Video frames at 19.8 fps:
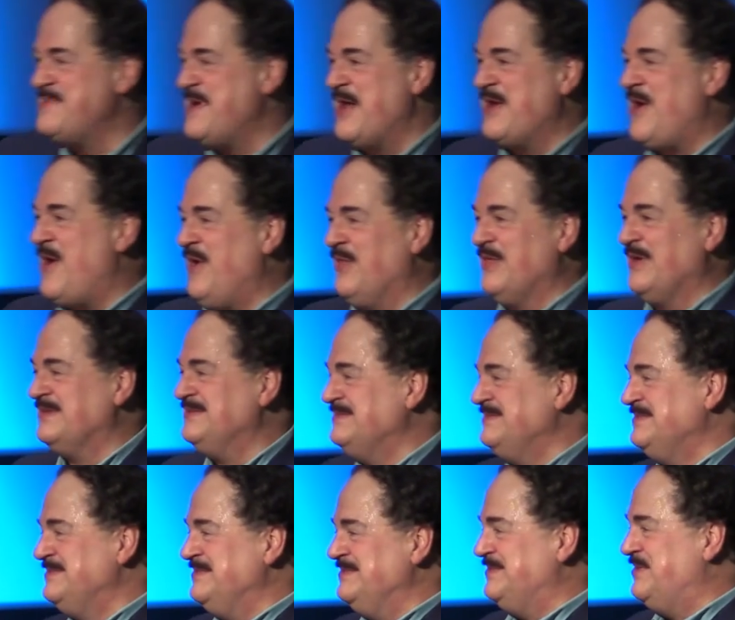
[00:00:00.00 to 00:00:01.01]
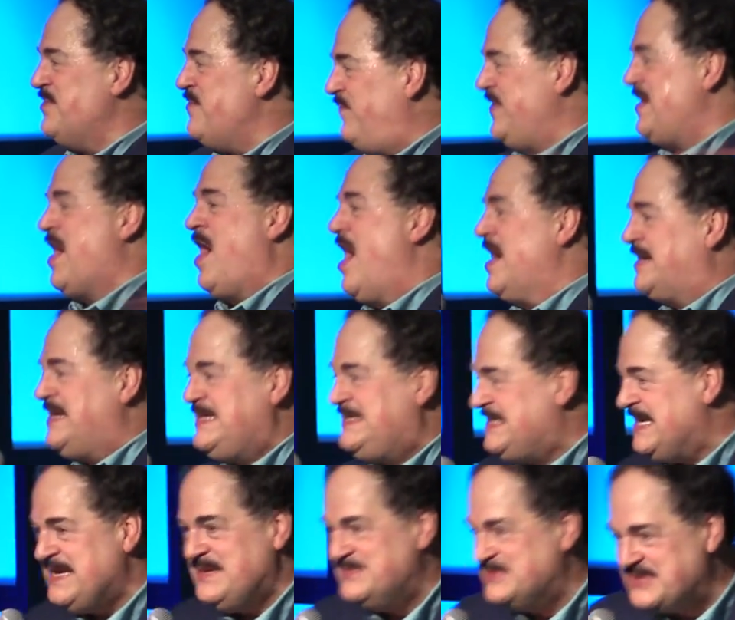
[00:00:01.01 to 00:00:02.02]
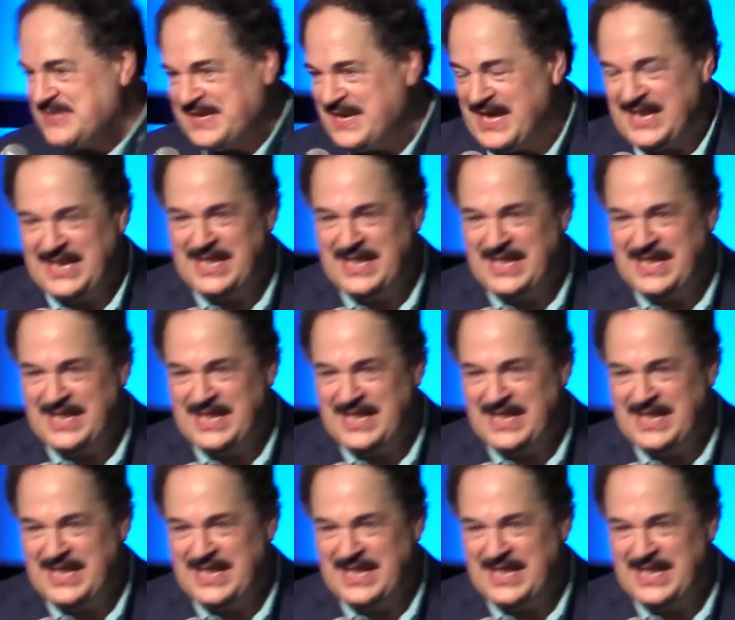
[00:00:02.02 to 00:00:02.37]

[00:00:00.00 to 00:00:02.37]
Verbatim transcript: about all the goofy hockey teams that I